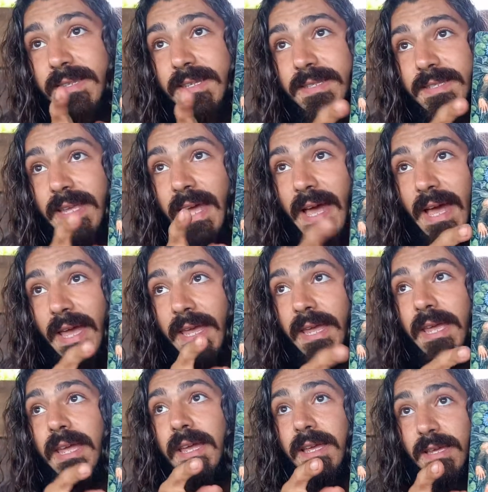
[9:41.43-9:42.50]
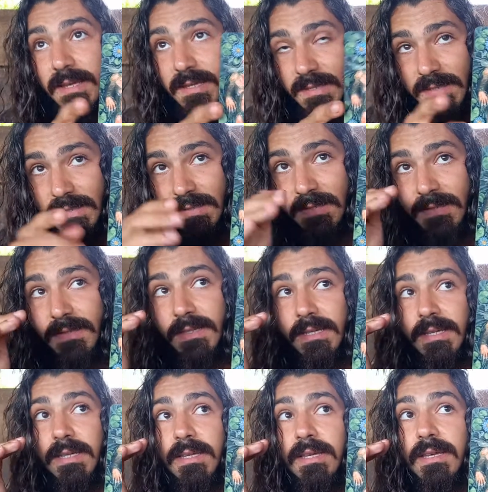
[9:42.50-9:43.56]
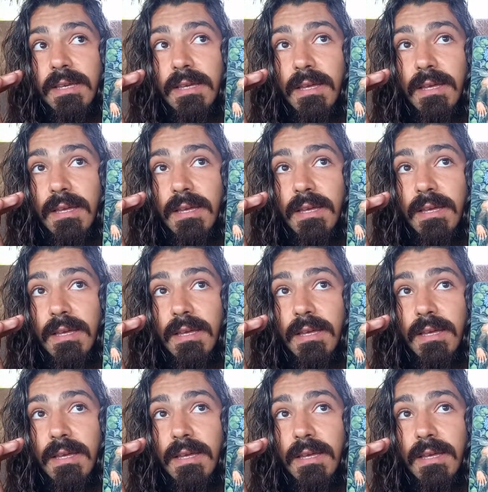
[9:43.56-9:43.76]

this guy is the